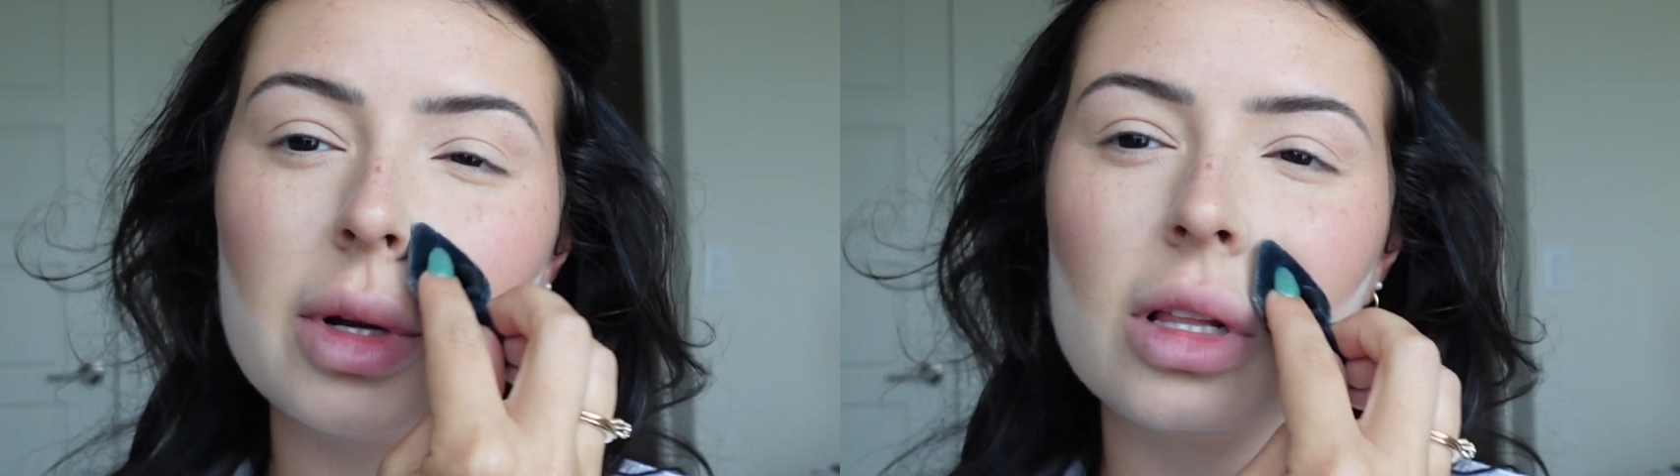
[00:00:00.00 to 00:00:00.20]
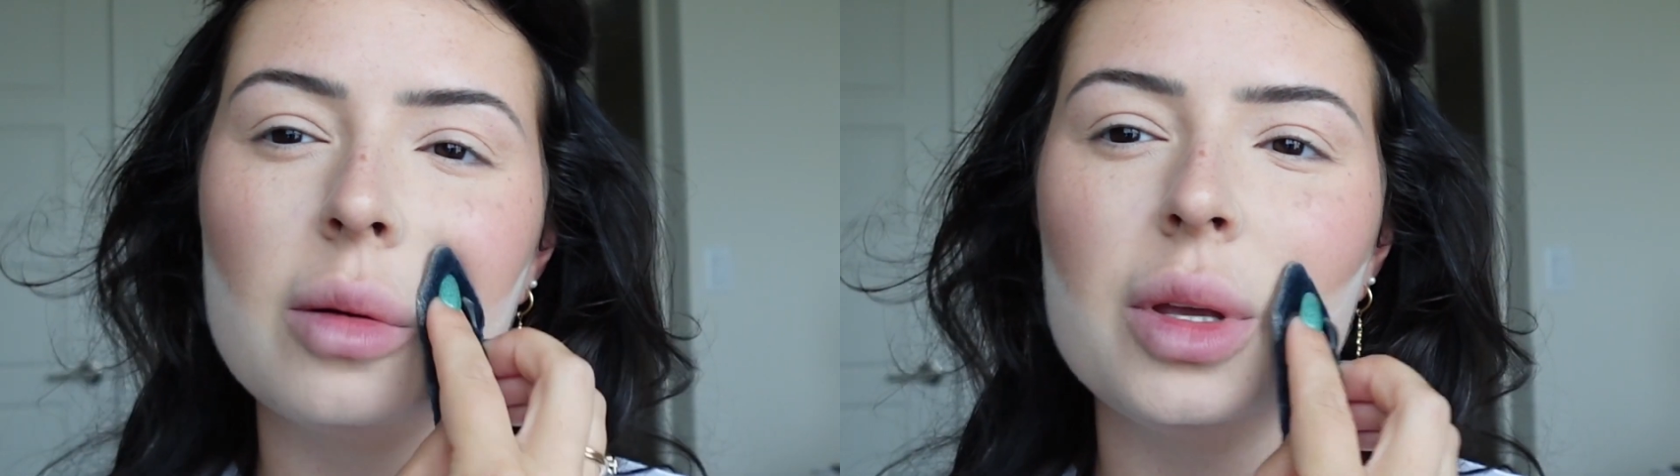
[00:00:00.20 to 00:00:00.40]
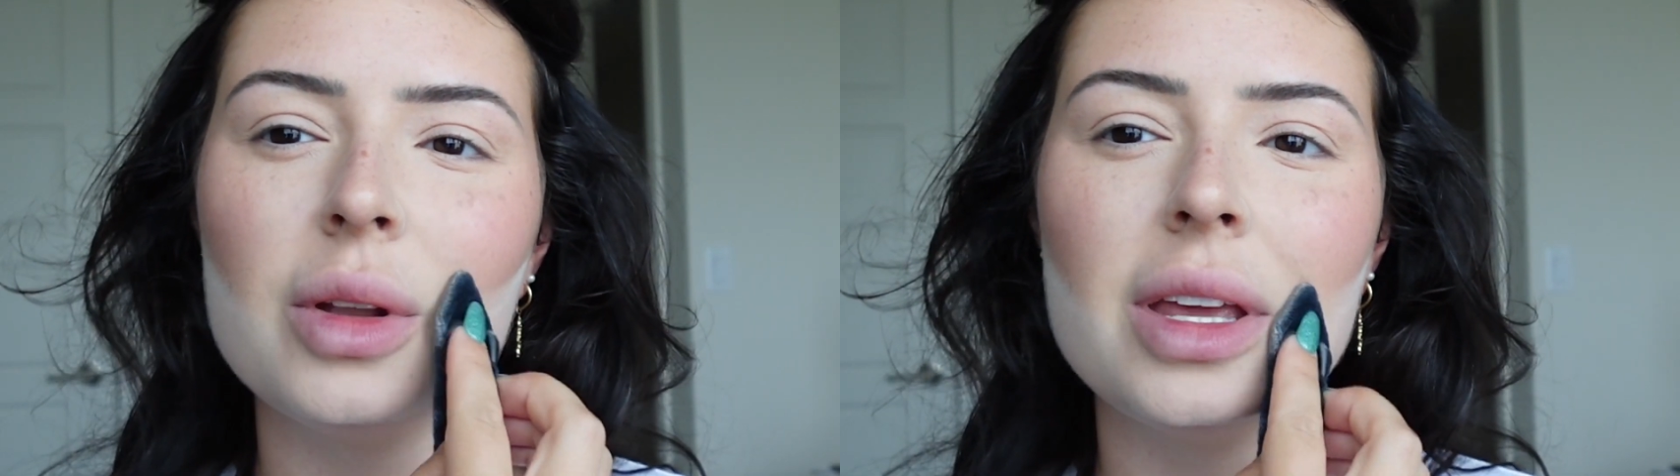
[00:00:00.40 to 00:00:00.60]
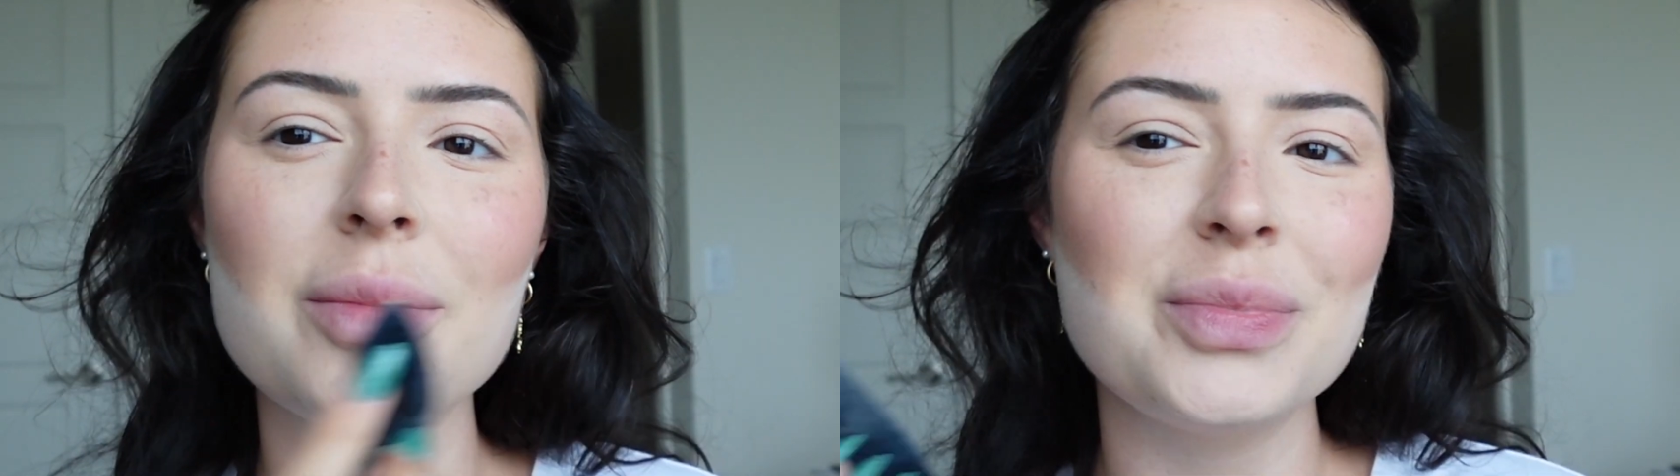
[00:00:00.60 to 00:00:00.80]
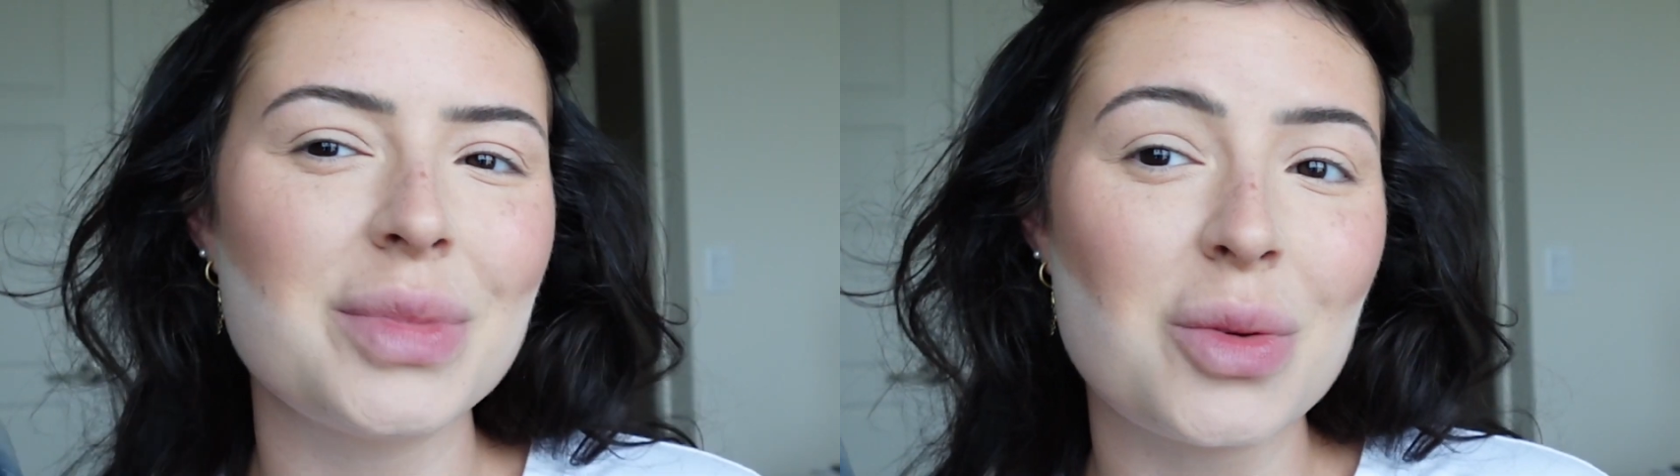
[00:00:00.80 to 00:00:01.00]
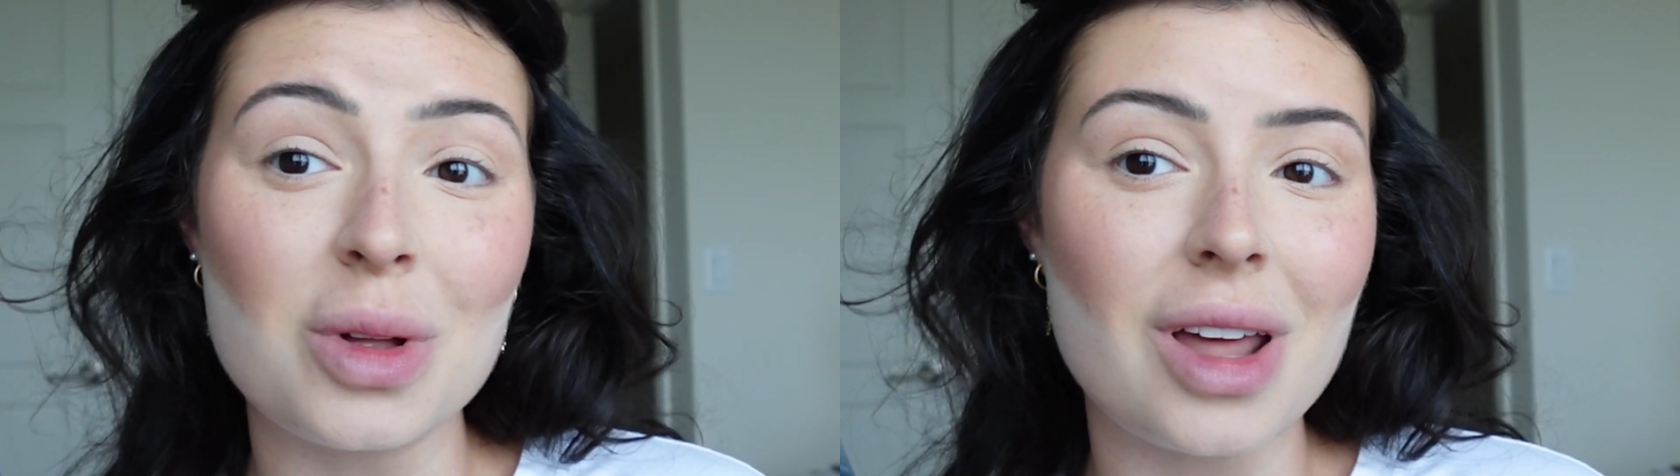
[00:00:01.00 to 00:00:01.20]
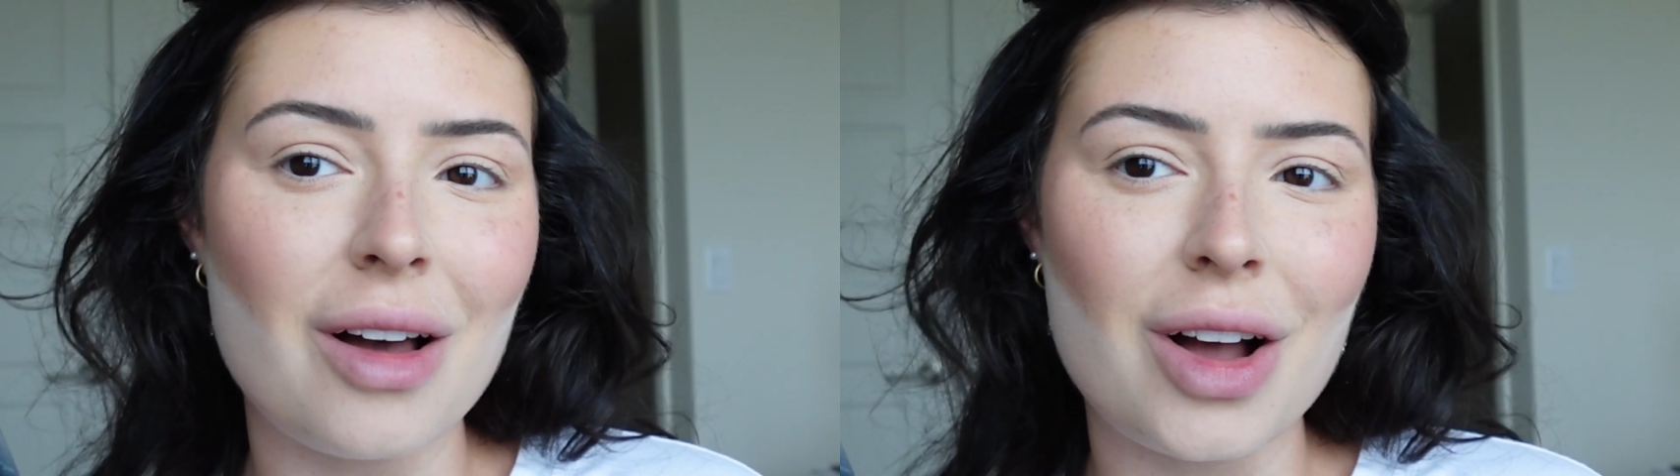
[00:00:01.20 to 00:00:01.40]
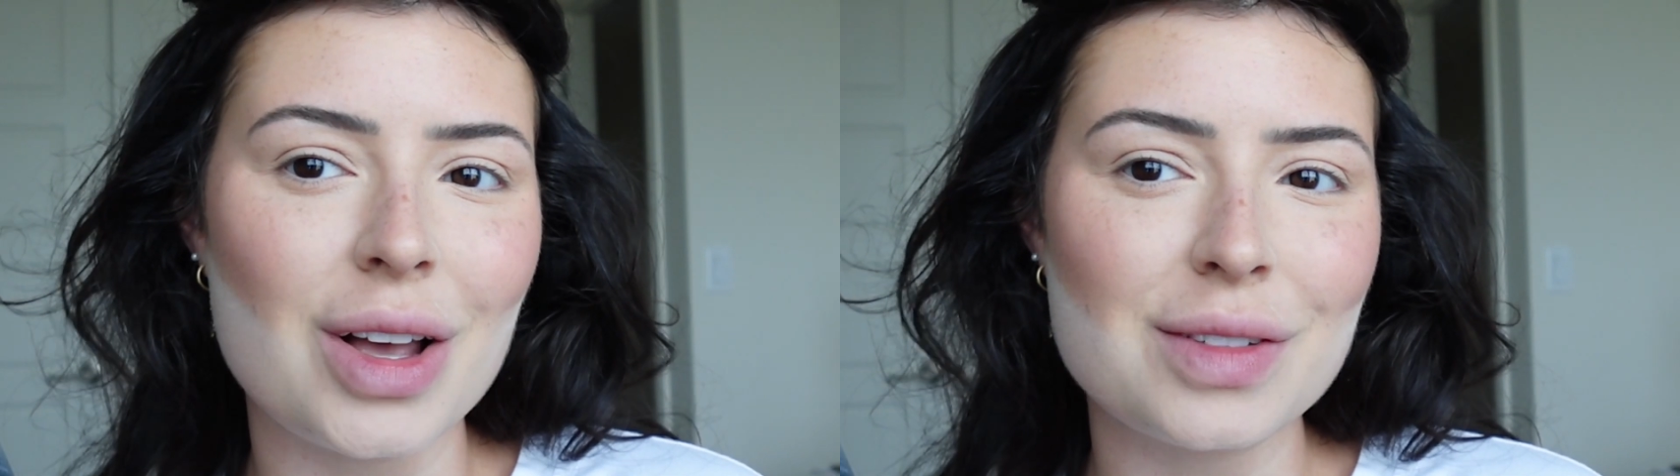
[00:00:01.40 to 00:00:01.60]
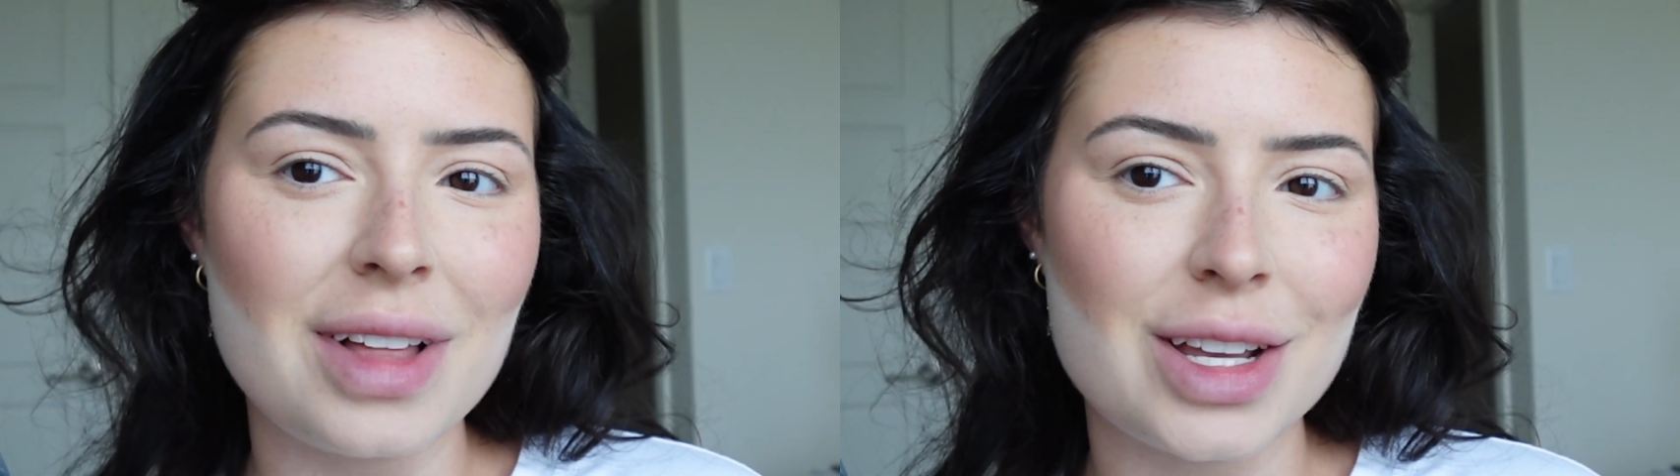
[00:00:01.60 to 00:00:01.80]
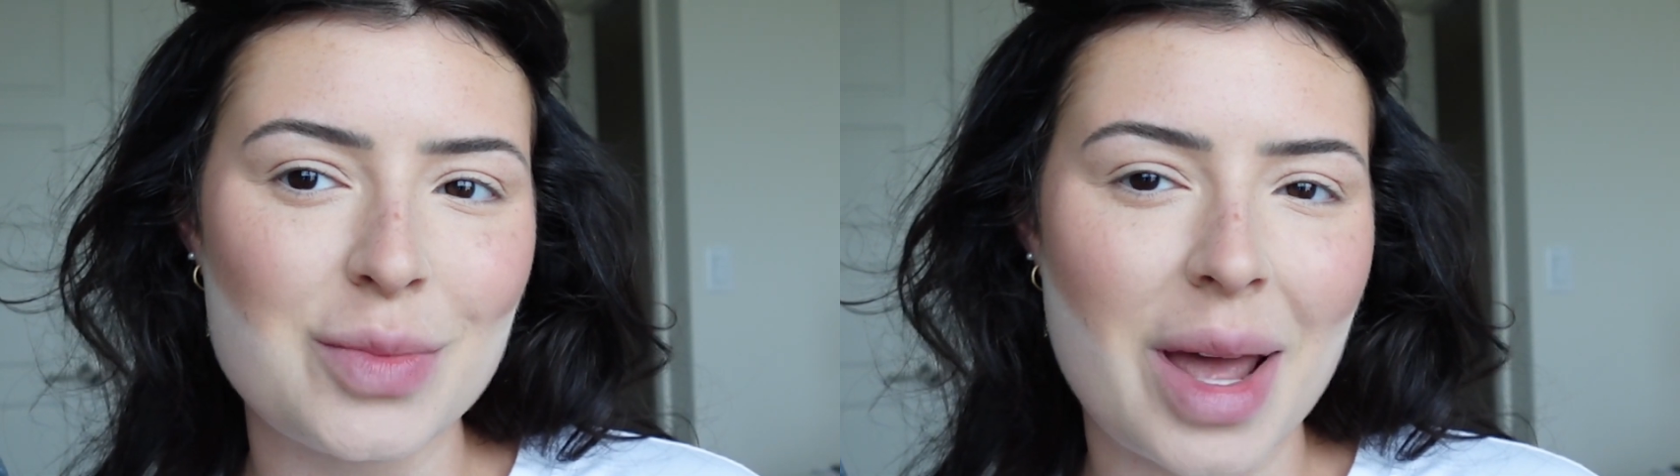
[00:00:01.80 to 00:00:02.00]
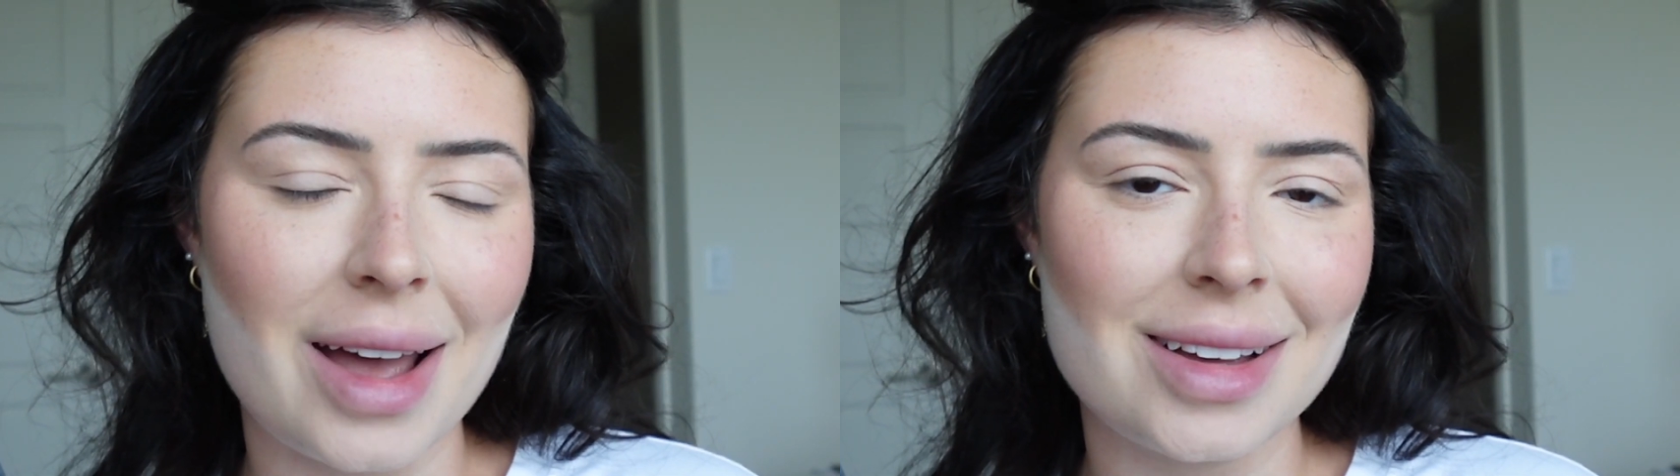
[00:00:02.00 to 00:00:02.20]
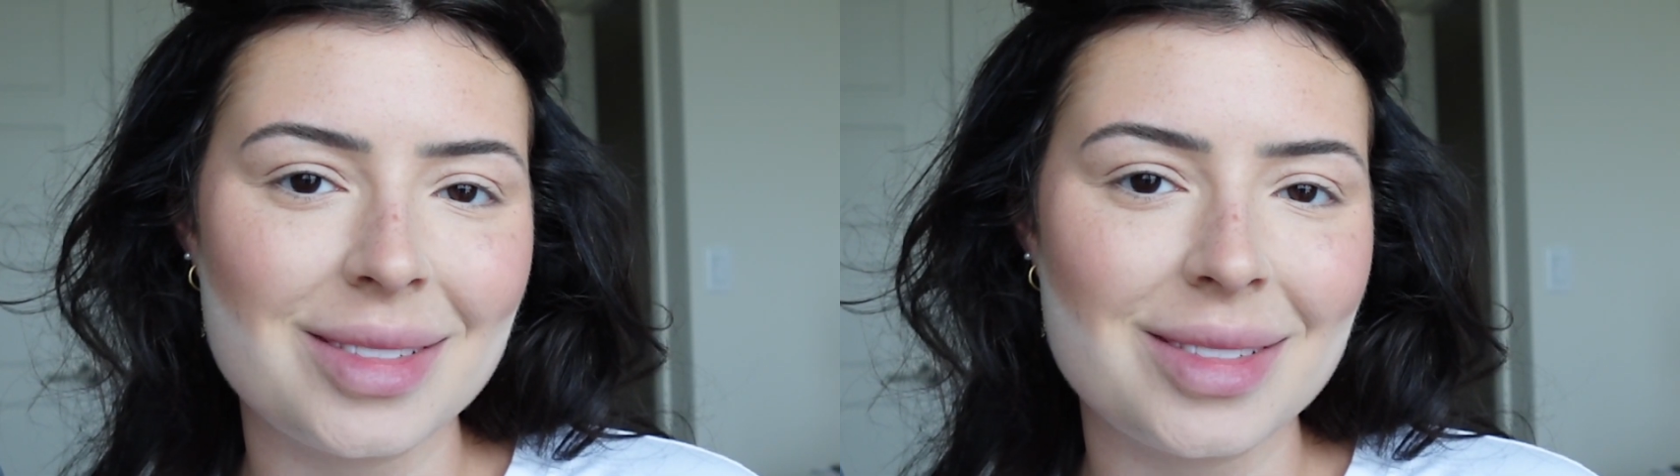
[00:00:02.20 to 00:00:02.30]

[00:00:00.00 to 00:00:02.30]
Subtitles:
Glow Beauty will not cause flashback.